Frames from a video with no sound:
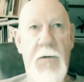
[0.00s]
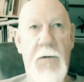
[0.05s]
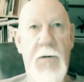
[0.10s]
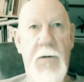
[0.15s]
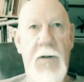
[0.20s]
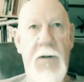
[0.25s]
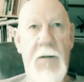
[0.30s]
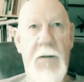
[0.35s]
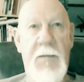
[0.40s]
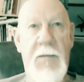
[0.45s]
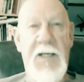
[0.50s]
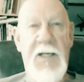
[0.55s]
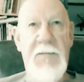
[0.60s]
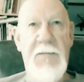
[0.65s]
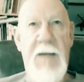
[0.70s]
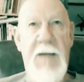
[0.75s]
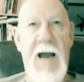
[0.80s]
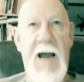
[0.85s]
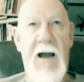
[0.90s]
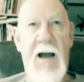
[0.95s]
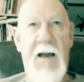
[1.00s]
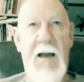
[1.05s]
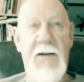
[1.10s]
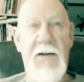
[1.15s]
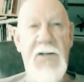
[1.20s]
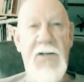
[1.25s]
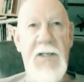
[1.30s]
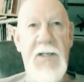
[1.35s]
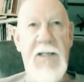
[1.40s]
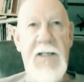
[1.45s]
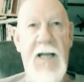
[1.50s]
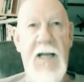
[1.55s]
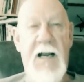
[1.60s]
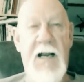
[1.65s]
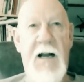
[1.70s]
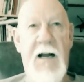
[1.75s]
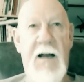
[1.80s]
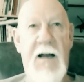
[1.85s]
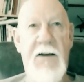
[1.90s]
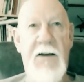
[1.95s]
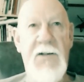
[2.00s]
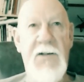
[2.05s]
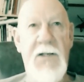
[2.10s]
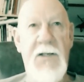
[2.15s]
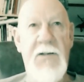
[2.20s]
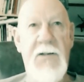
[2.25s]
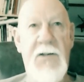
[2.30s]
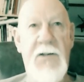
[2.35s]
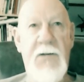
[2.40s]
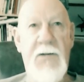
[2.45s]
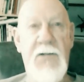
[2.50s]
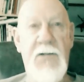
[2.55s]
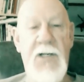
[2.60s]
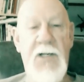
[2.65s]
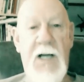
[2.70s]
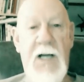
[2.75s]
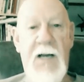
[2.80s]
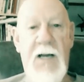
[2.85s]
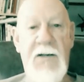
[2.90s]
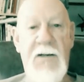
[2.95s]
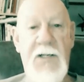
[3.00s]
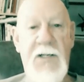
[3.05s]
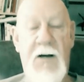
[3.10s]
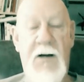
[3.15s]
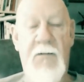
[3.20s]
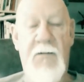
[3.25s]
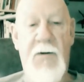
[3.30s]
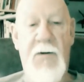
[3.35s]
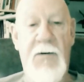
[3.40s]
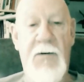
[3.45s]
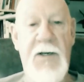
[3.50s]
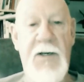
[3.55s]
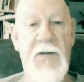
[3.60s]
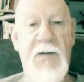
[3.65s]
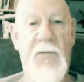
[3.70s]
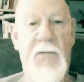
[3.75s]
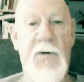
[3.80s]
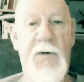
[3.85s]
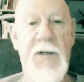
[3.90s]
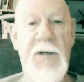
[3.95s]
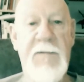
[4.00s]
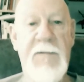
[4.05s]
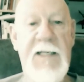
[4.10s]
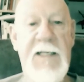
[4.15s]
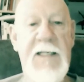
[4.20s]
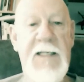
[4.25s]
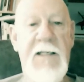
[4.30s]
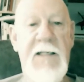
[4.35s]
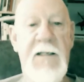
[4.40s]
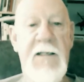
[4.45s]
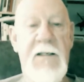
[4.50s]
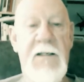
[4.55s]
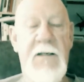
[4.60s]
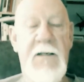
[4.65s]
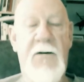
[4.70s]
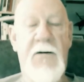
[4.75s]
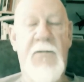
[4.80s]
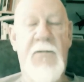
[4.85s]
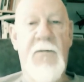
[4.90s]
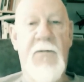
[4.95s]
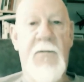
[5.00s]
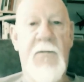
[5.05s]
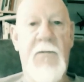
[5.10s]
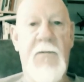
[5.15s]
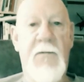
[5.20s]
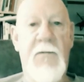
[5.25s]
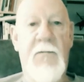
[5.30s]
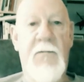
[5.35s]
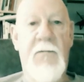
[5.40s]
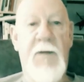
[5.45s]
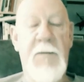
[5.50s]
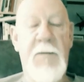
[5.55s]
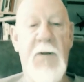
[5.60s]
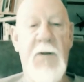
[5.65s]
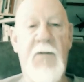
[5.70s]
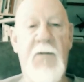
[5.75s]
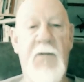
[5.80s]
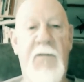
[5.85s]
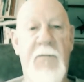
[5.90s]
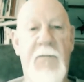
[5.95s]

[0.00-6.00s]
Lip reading: That means biology, psychology, and sociology all rolled into one. So we move from